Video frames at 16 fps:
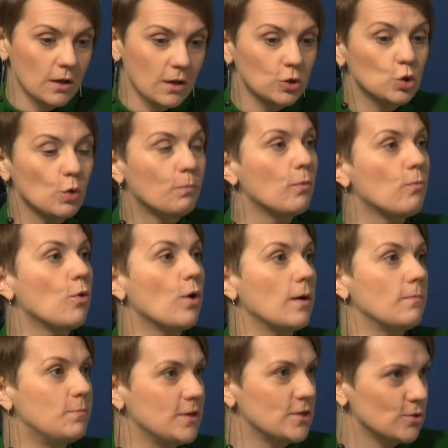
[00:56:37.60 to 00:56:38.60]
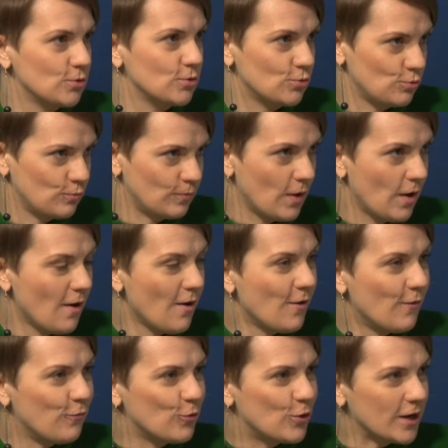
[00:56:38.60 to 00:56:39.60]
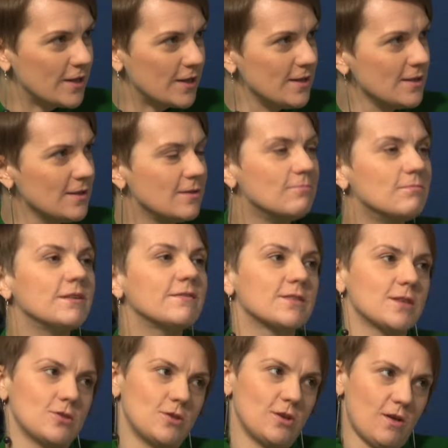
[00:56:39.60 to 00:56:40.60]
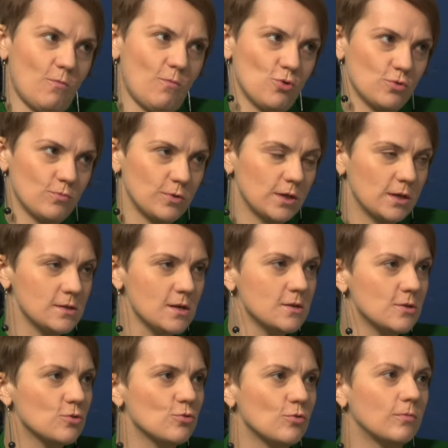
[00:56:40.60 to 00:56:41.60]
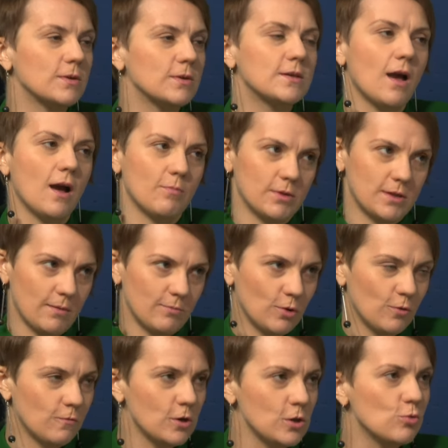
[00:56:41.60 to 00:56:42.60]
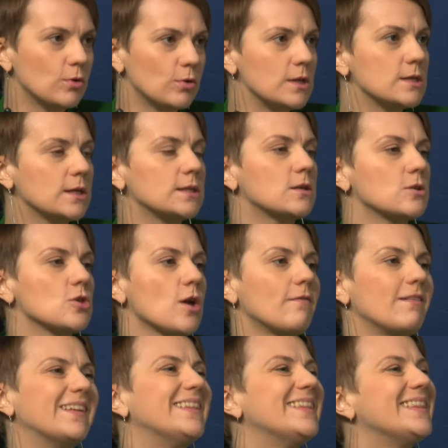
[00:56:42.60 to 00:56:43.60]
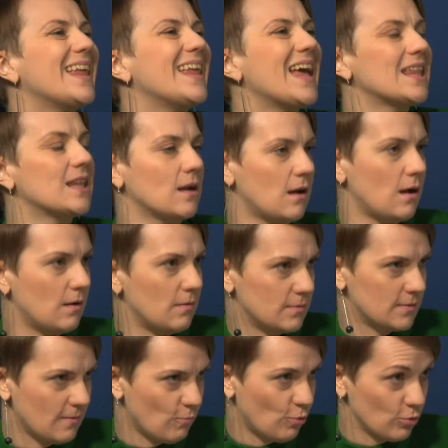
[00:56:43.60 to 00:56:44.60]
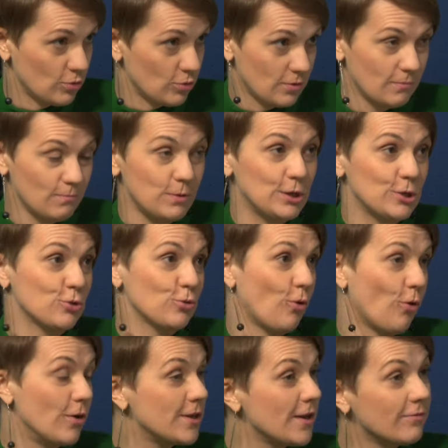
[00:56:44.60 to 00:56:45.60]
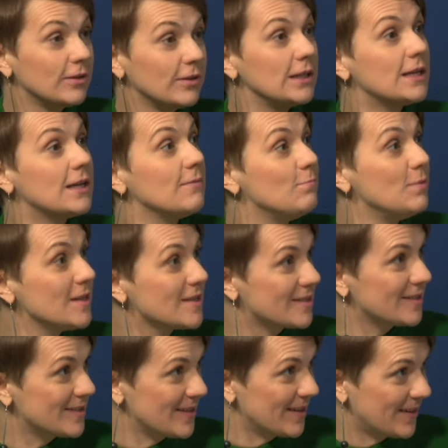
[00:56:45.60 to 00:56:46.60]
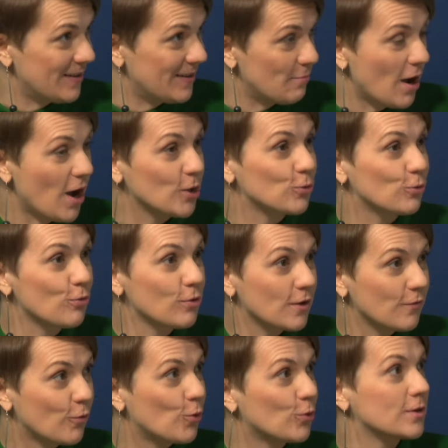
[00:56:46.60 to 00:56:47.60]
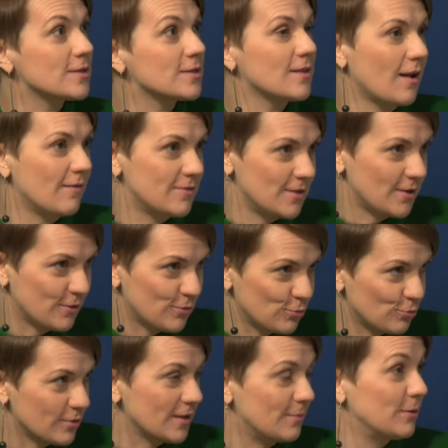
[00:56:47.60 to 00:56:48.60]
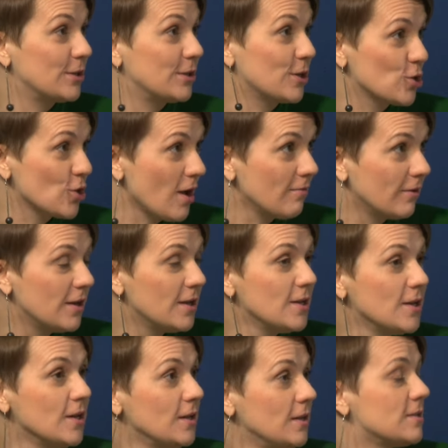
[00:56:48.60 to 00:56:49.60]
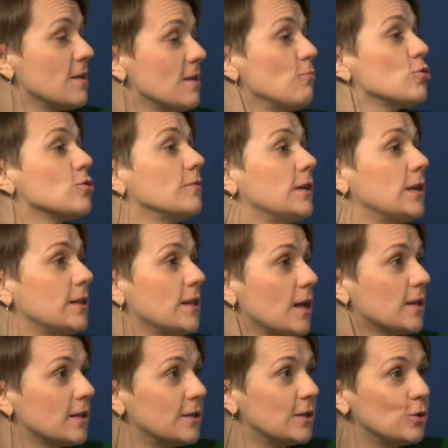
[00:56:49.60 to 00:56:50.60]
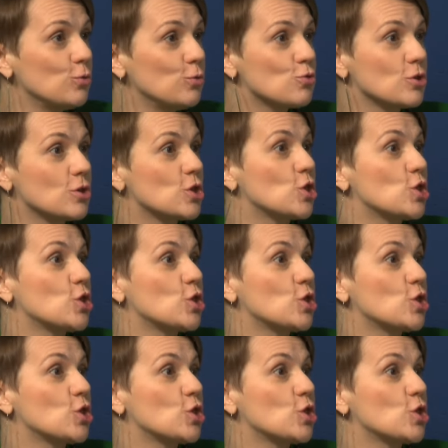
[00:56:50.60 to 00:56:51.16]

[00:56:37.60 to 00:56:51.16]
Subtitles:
In EU, for example, there's some support for business. In Ukraine, we can say, whatever they say, the Ukrainian government is not so wealthy. There's big business who's been using these resources of the government.